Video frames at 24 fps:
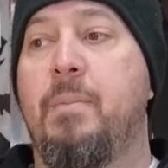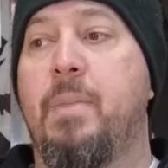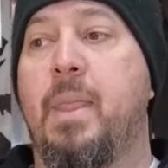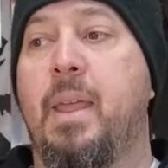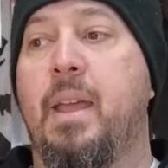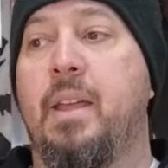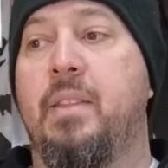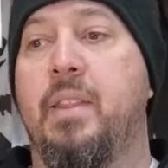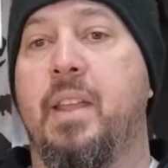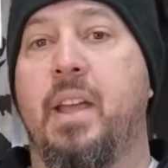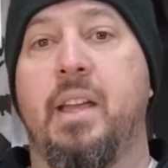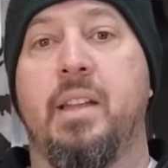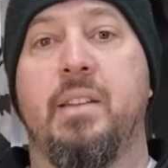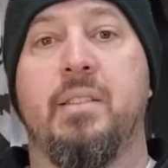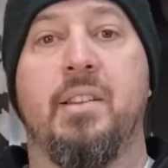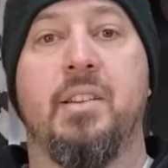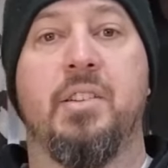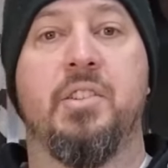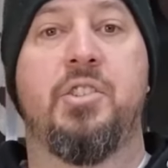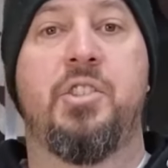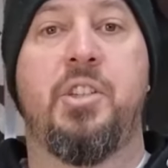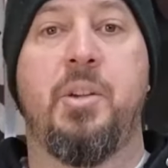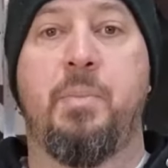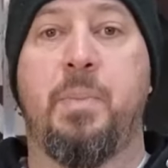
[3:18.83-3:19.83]
And then
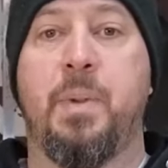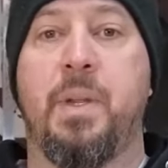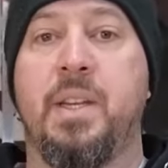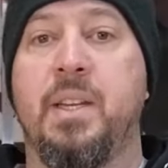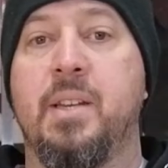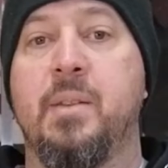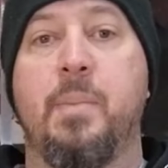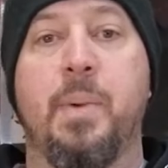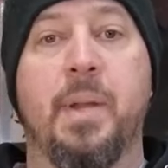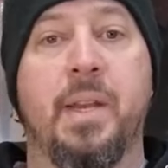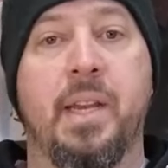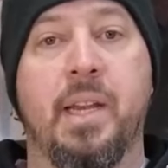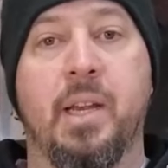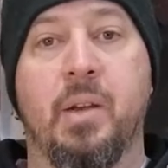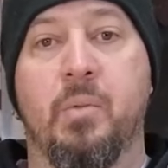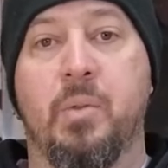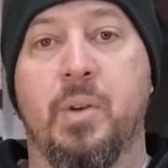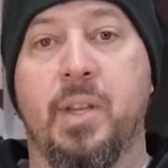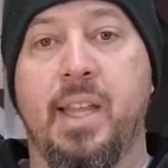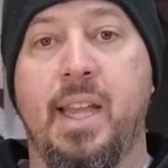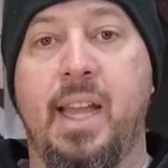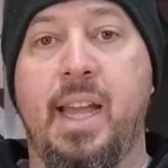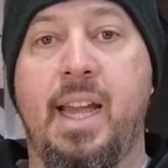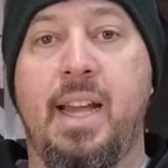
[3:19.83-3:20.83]
they're shipping depending on
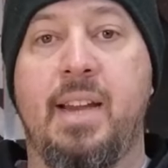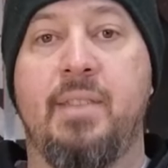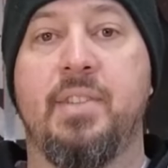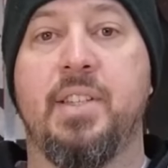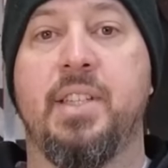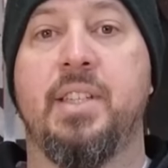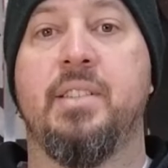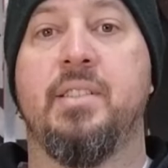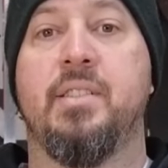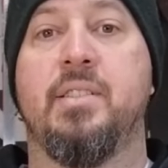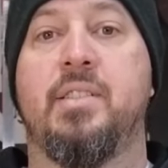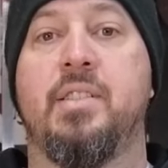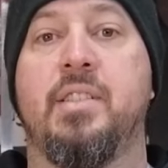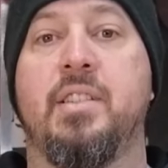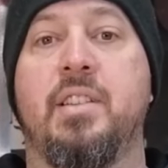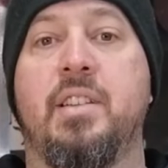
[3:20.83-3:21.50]
where they have it.